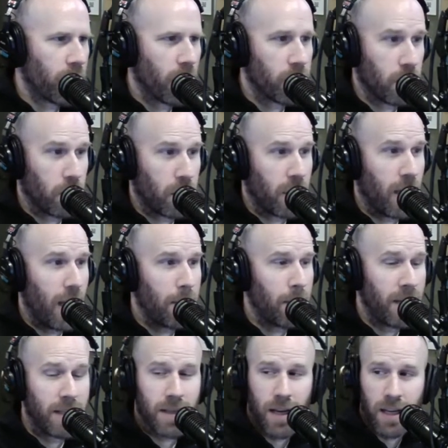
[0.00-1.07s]
You can also
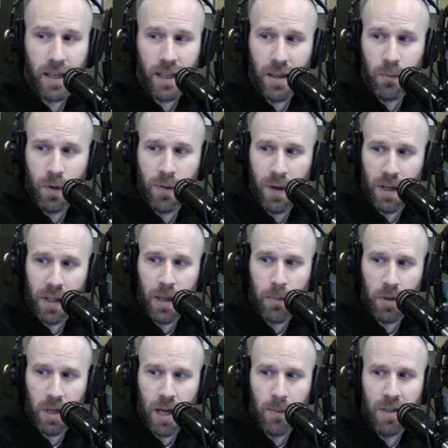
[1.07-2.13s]
comment on it. We've had a
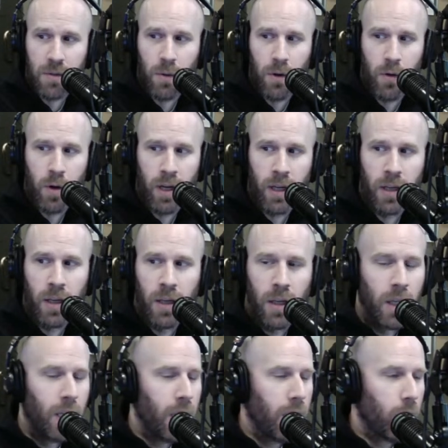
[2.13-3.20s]
couple comments wondering
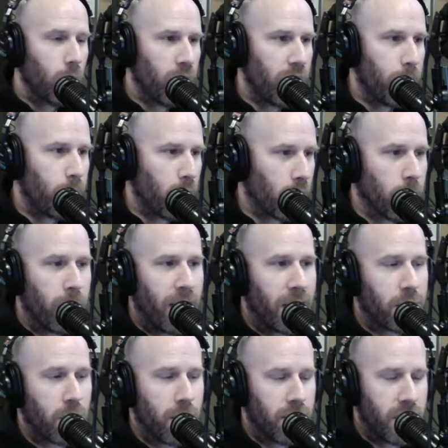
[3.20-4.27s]
when the Program
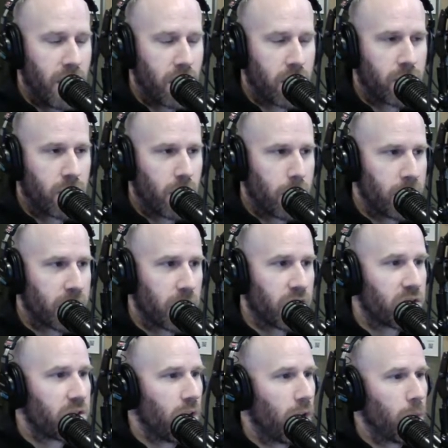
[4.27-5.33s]
Password Invitational is
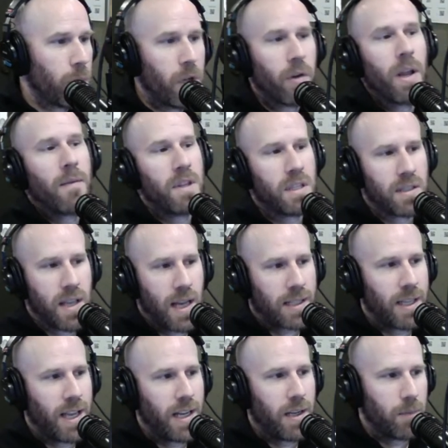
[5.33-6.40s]
going to start. We don't have the
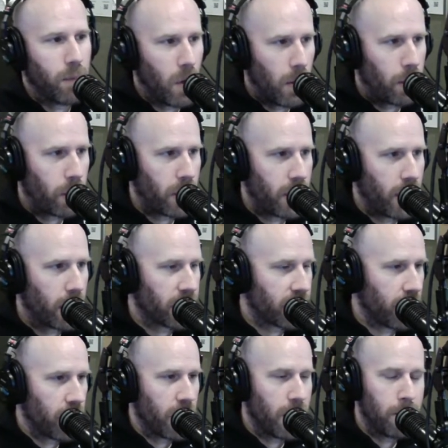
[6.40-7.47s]
exact date. Hopefully it'll
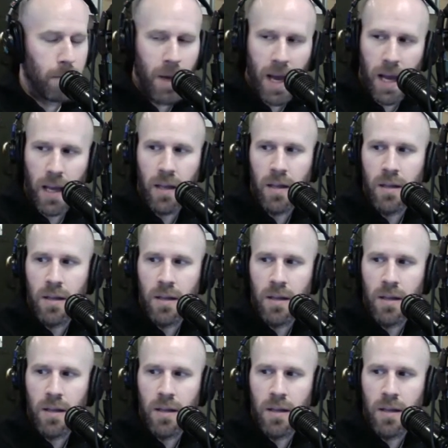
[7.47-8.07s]
start in May.